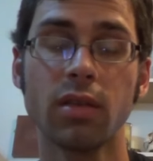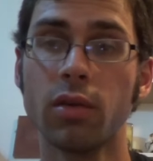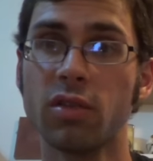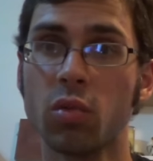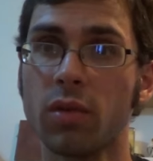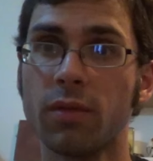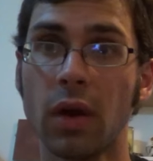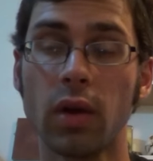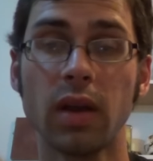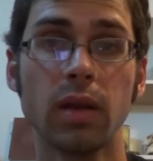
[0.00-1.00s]
Those were
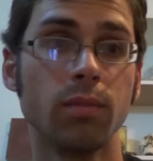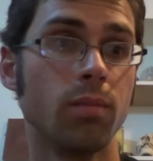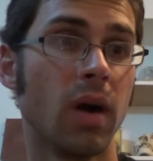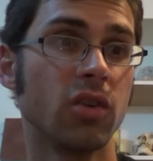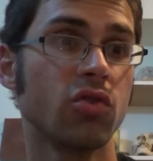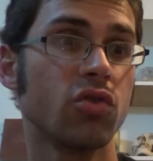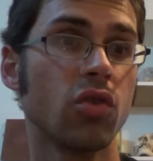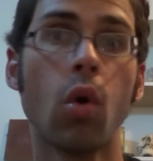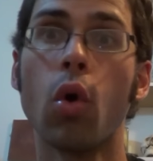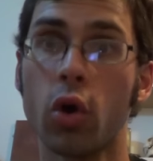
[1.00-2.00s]
very
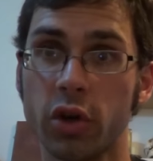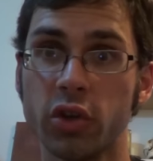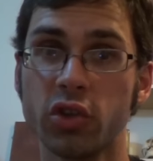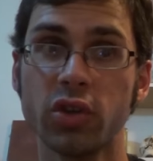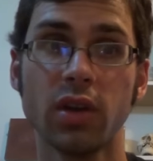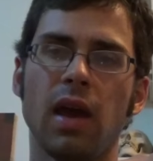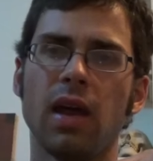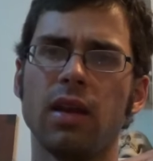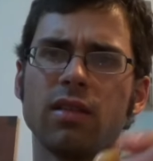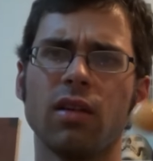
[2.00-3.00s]
much orange.
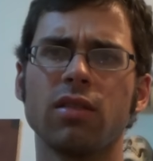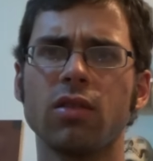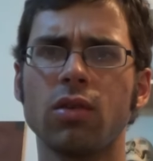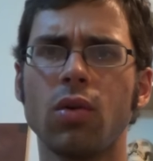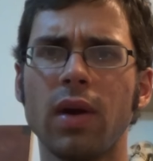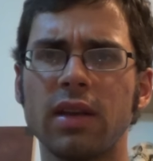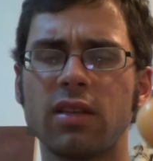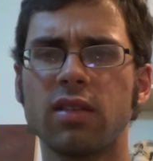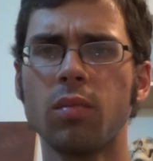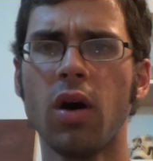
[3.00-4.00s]
And it's also quite
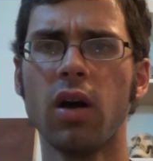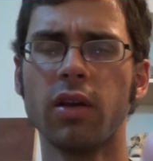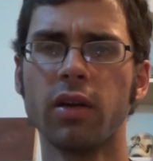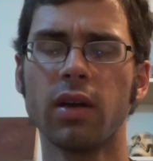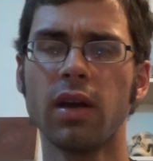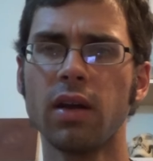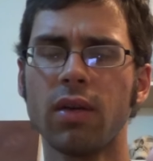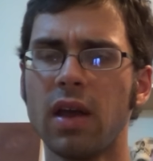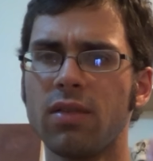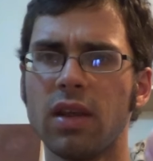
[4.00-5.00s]
smaller. I
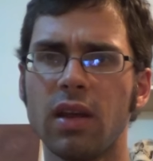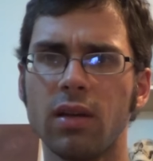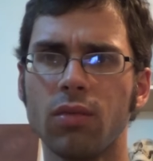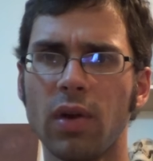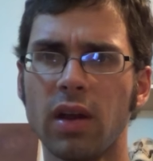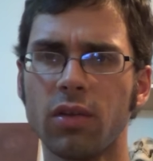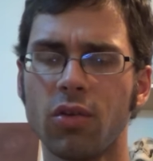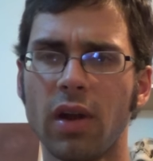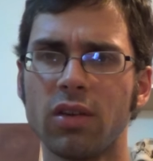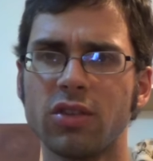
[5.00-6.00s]
don't have any regular
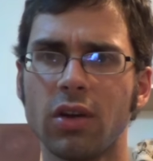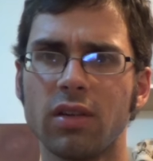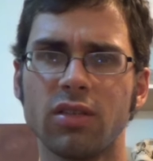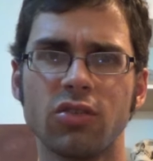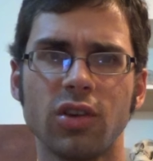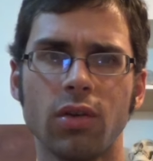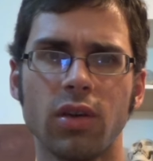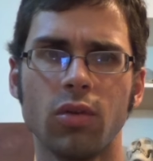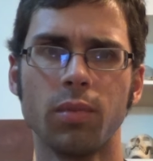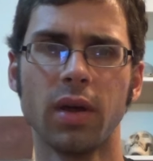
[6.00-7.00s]
ground cherries to show
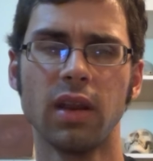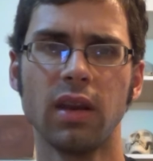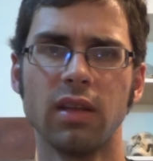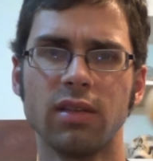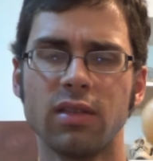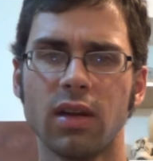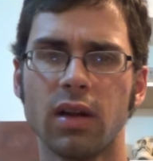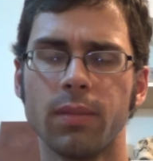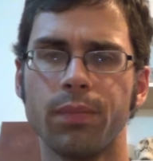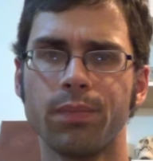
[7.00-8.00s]
you, but it is
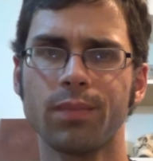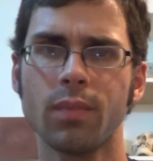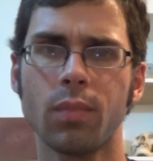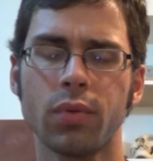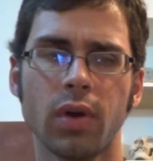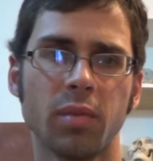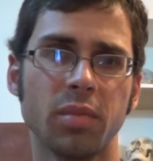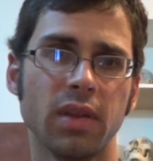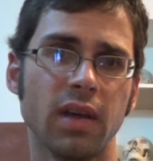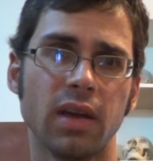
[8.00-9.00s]

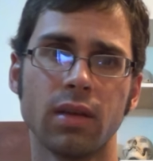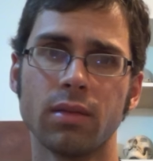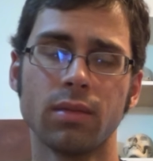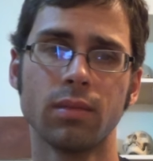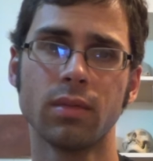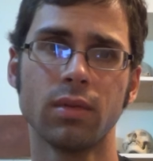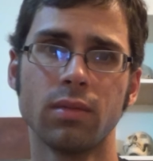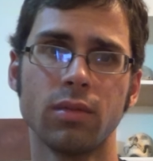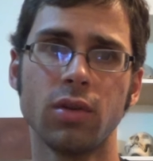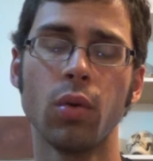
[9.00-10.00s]
probably like
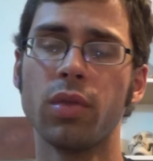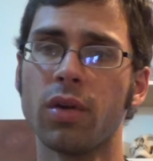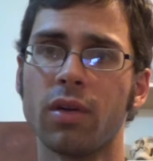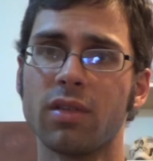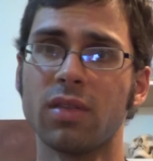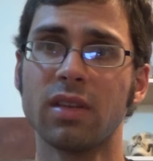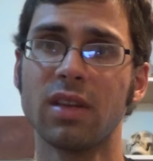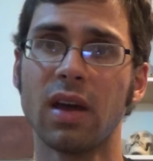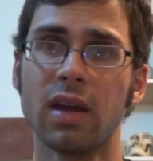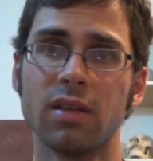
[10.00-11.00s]
two-thirds of the
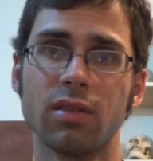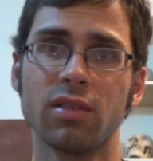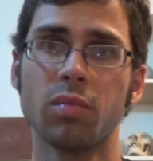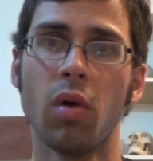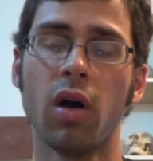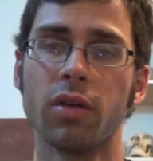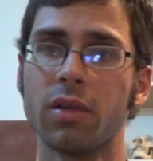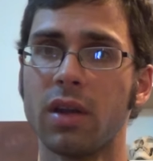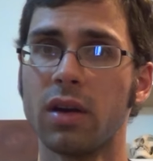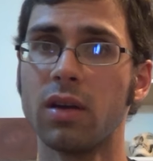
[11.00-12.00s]
size or
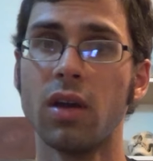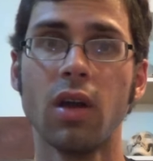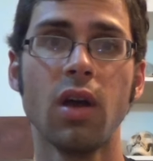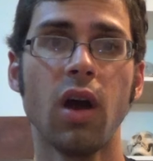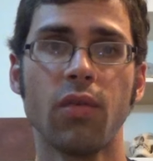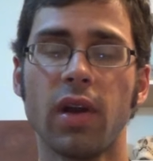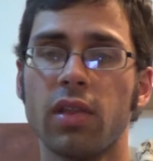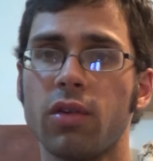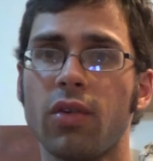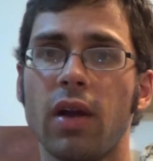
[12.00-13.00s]
smaller than a
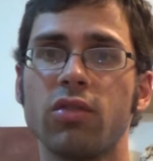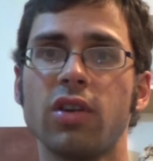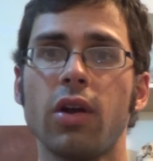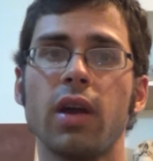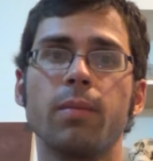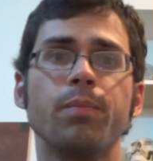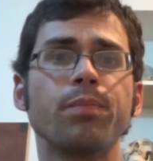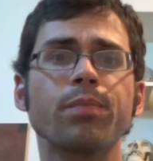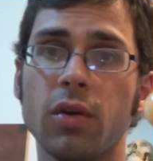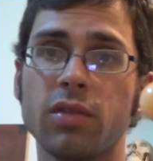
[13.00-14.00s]
regular ground cherry.
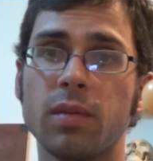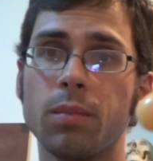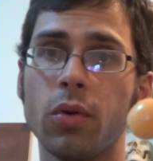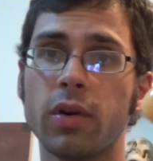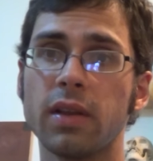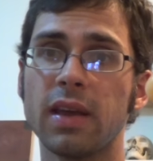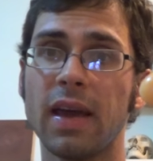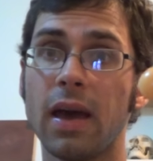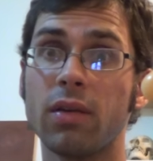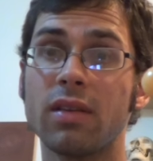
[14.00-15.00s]
Most importantly,
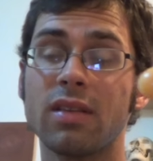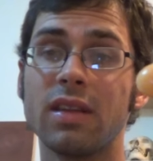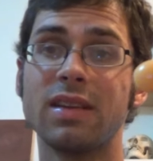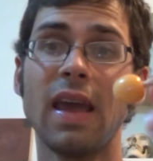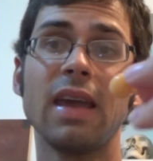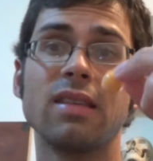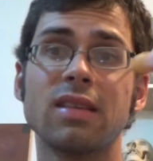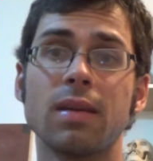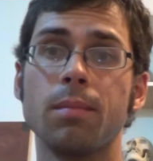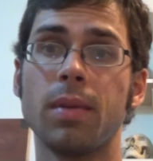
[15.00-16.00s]
how does the
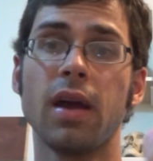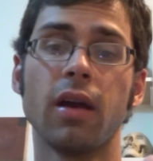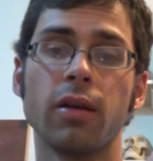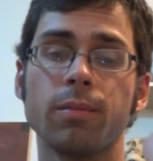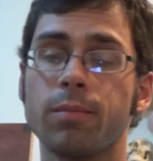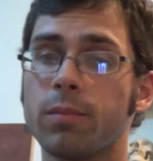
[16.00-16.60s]
taste compare?